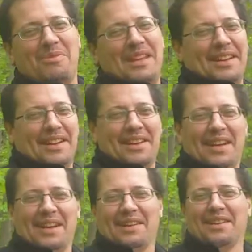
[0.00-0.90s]
we are
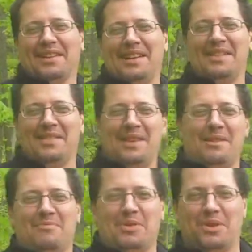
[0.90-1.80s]
here in
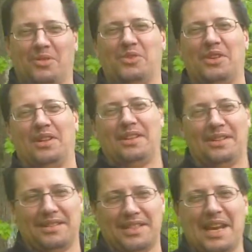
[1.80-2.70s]
the
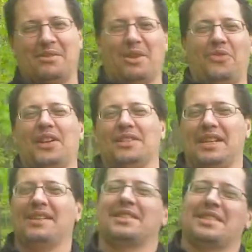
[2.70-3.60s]
beautiful St. Croix Falls
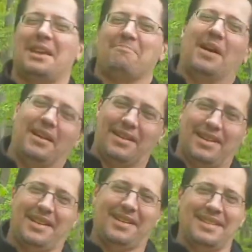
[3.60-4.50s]
Interstate Park
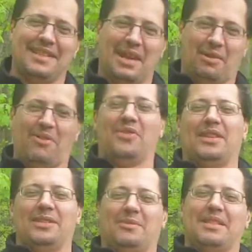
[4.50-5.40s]
in St. Croix
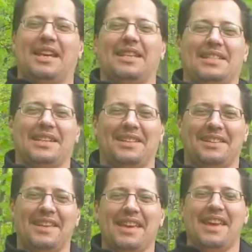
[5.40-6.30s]
Falls, Wisconsin.
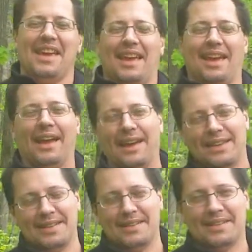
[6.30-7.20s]

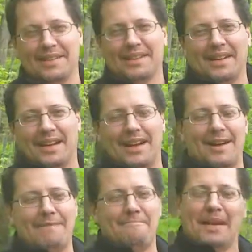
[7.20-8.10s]
And
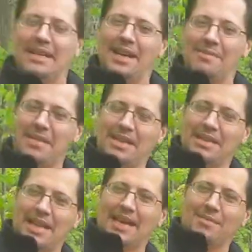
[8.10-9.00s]
um, my name
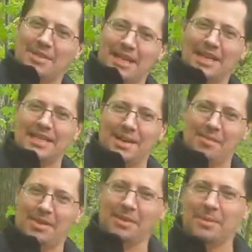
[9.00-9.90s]
is Adam Zenz.
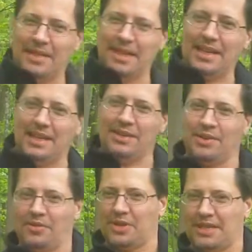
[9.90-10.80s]
I'm a Liberty
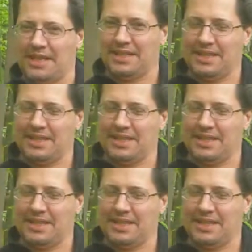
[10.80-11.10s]
University